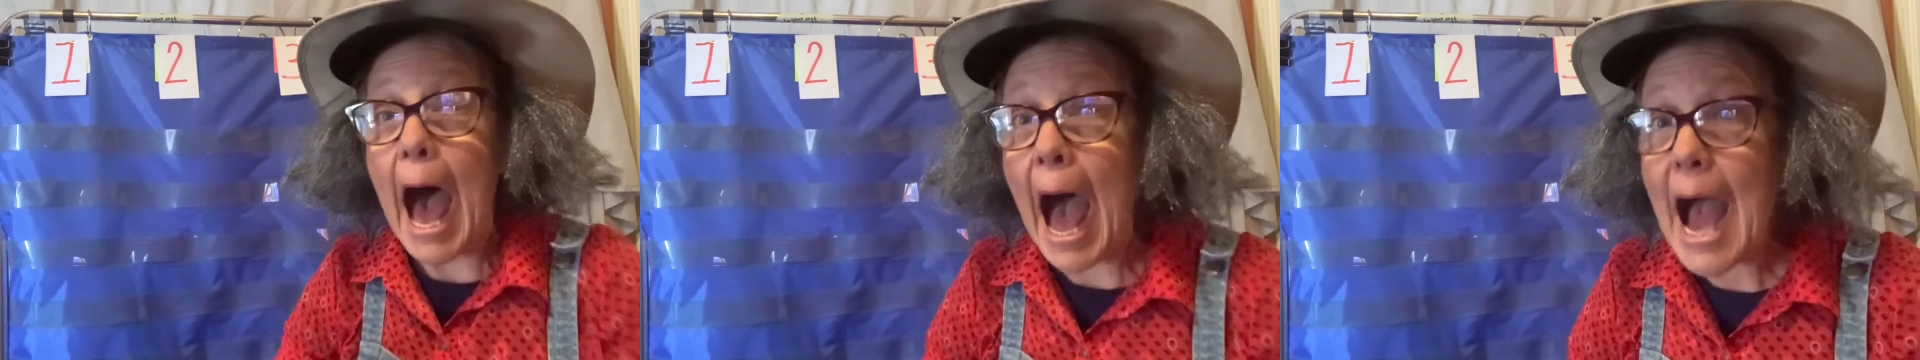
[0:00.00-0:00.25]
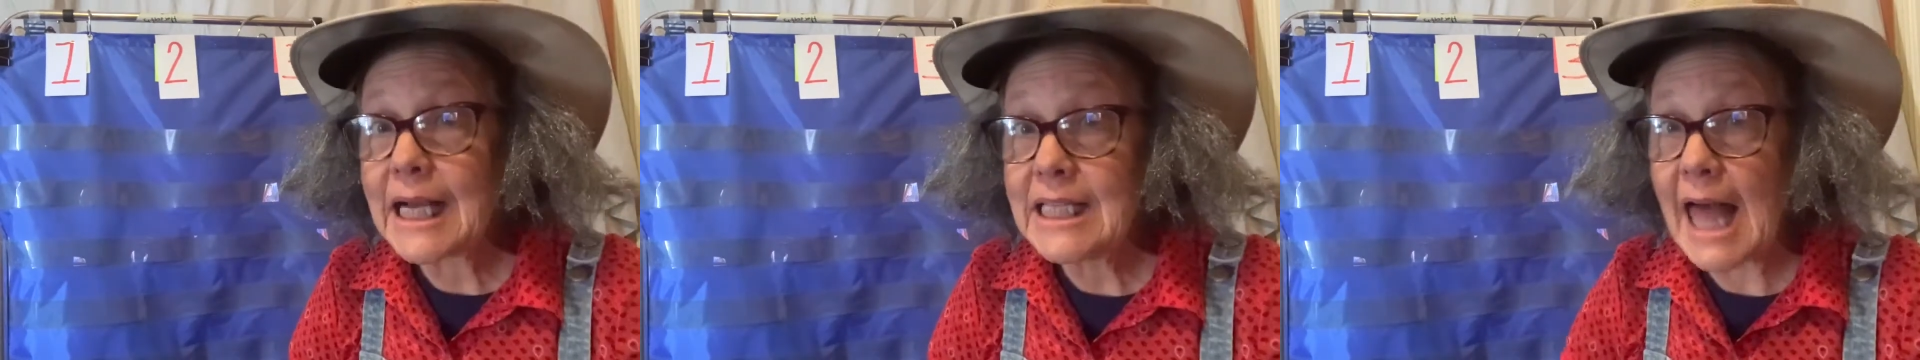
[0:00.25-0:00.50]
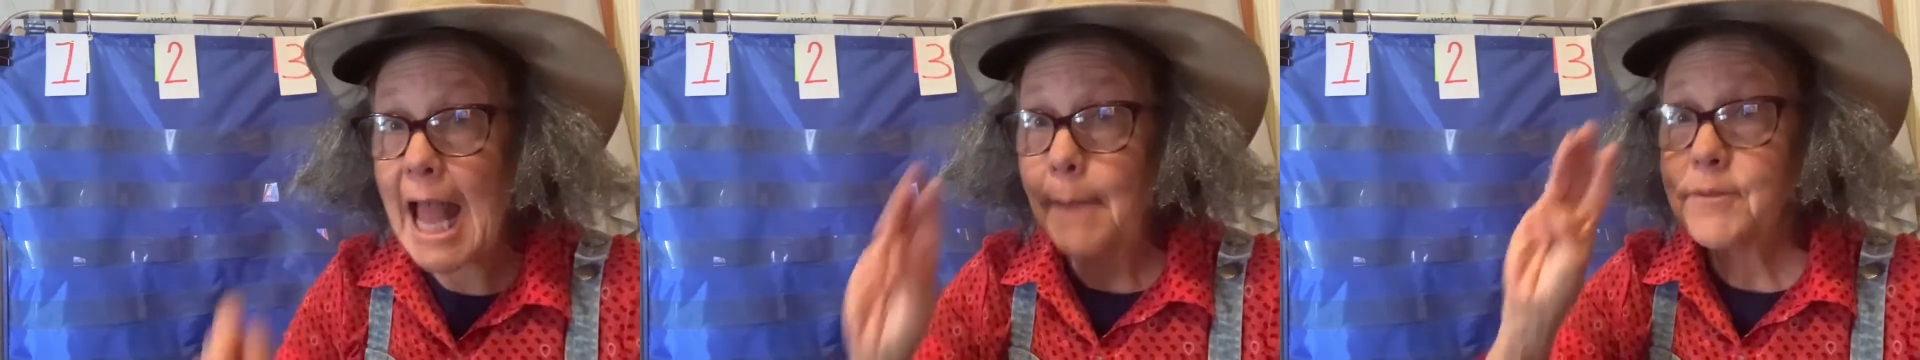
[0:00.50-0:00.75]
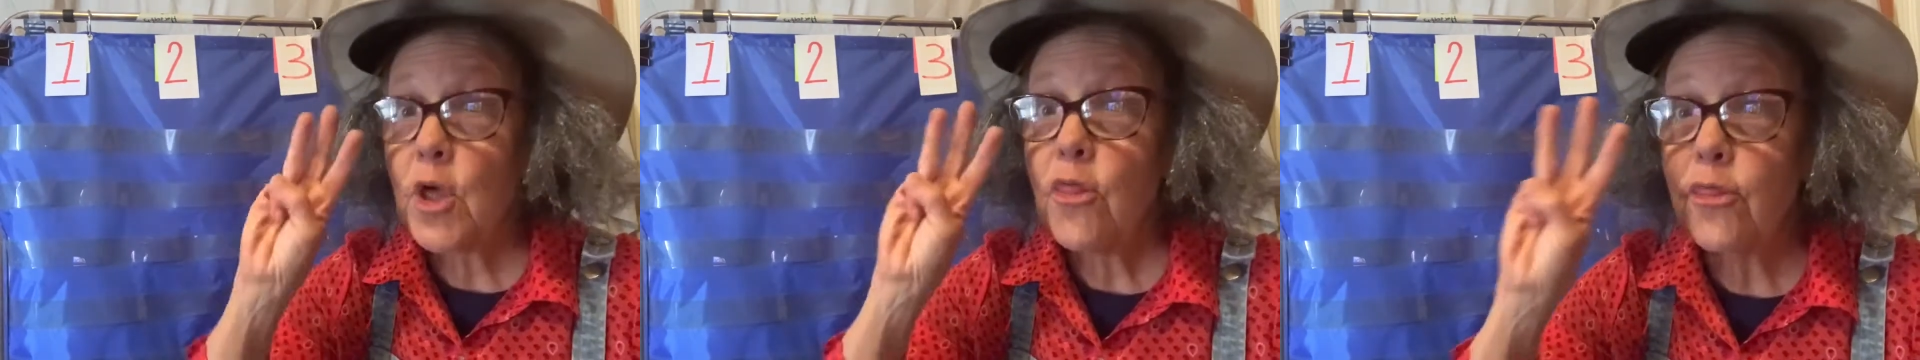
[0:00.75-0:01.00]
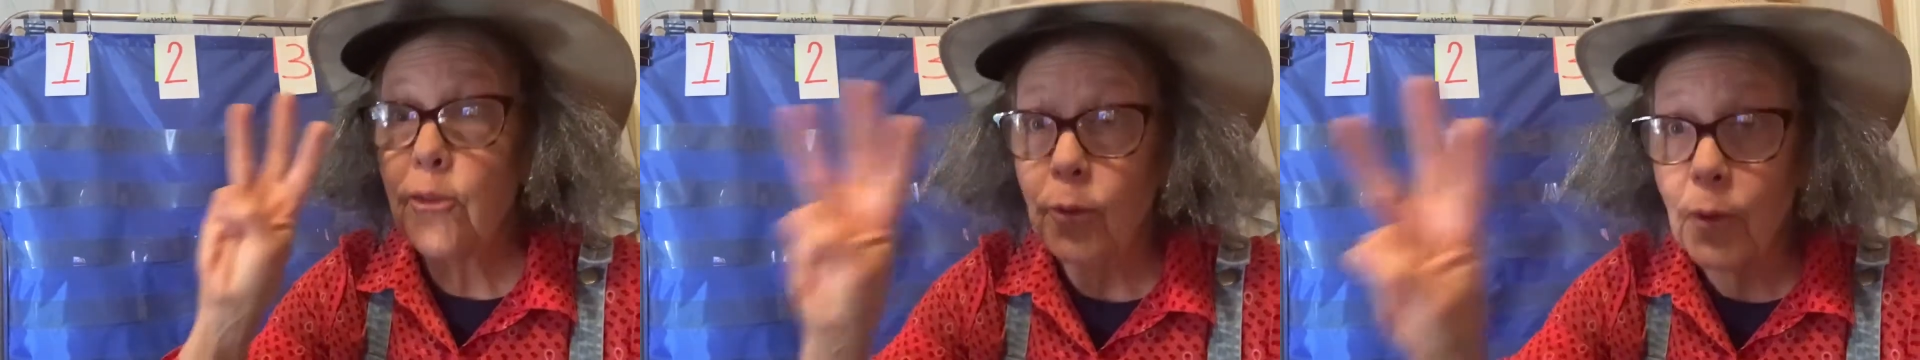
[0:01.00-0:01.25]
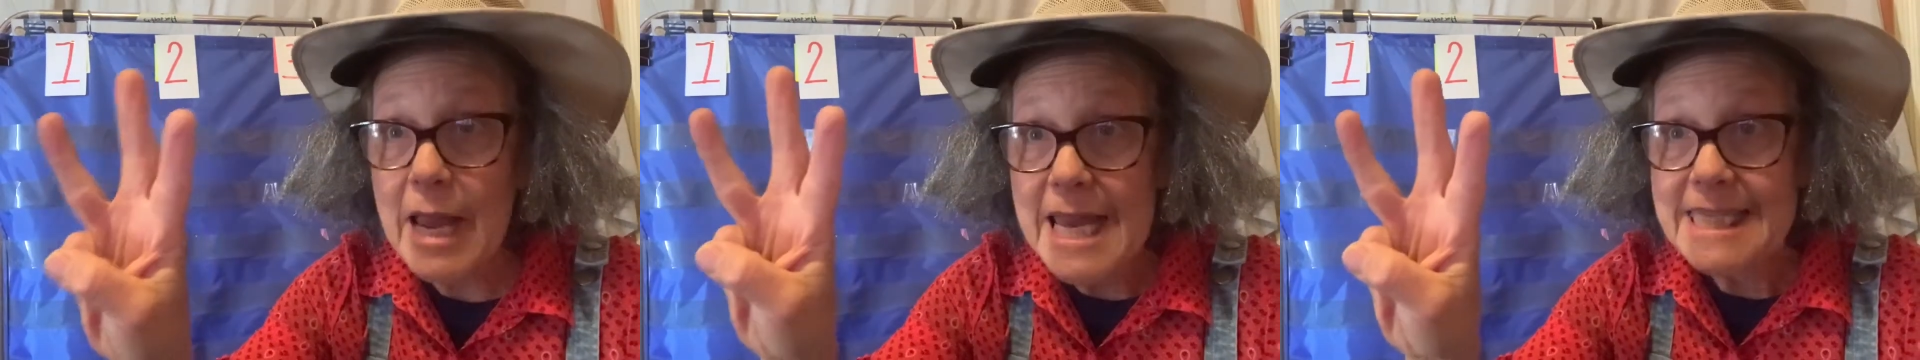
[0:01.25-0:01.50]
I clapped
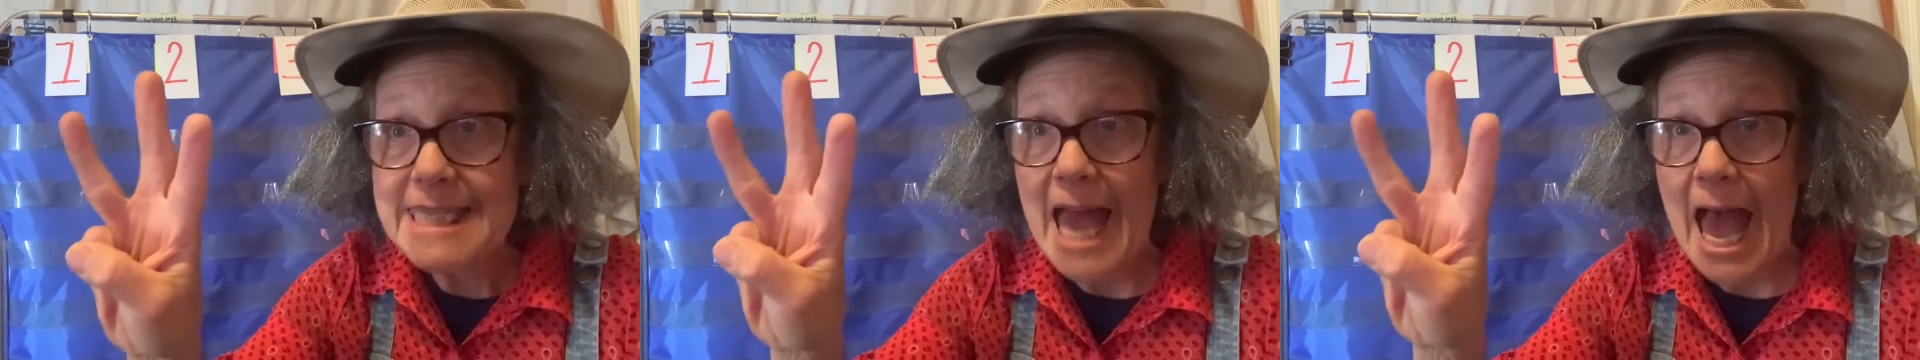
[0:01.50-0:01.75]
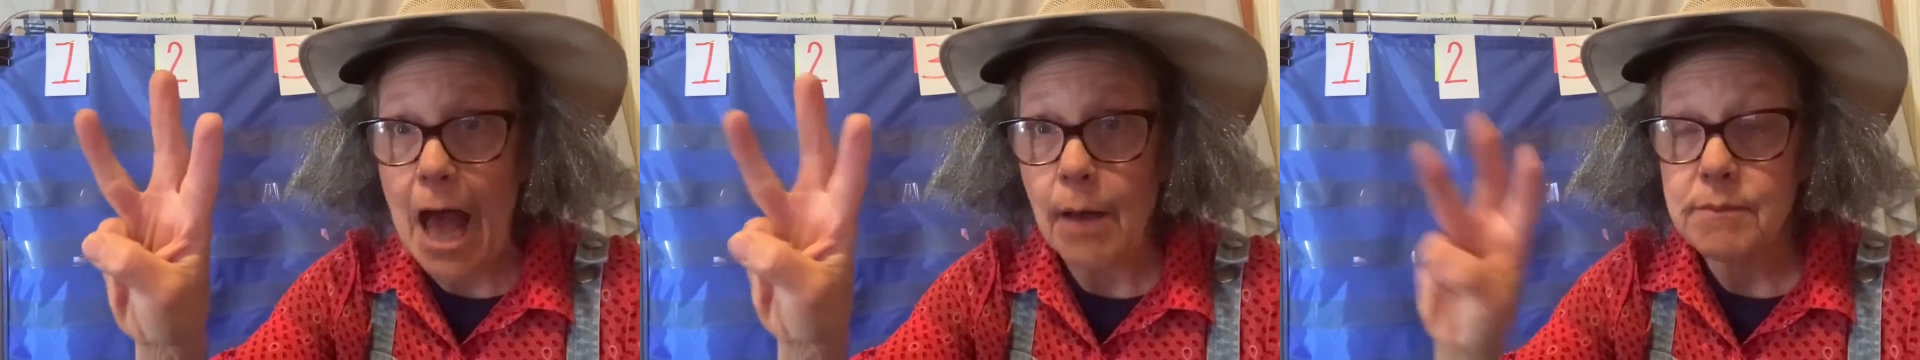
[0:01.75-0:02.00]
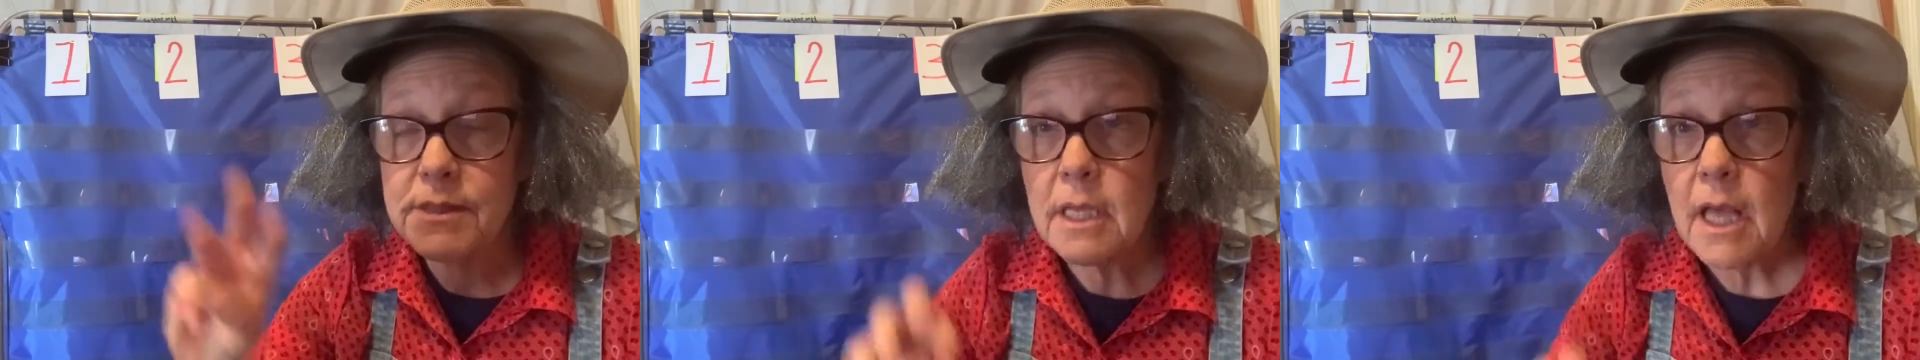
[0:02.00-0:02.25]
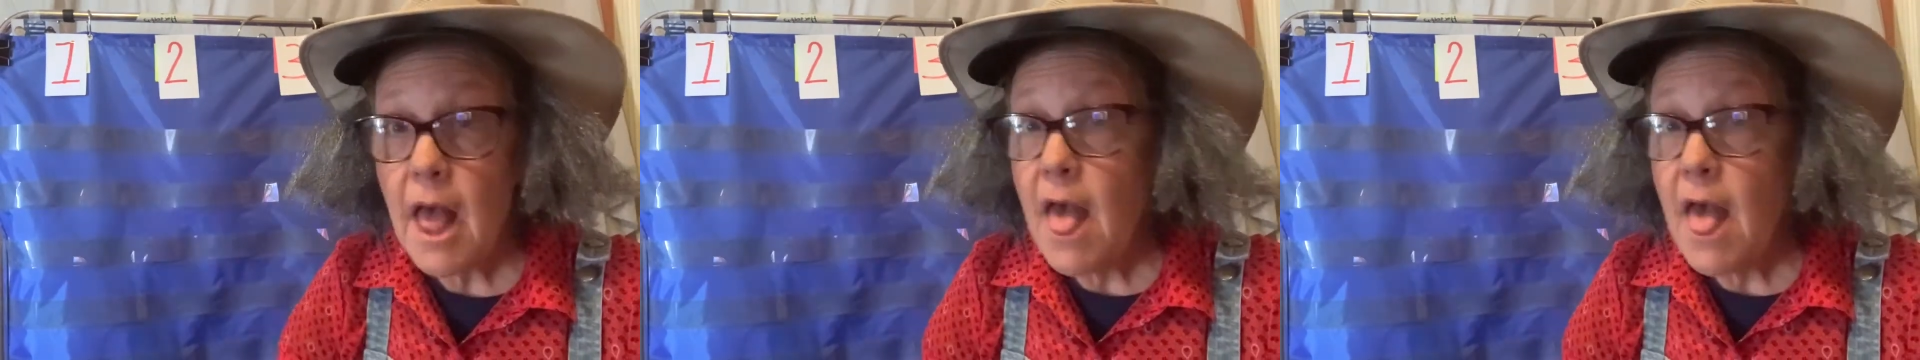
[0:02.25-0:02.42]
three times.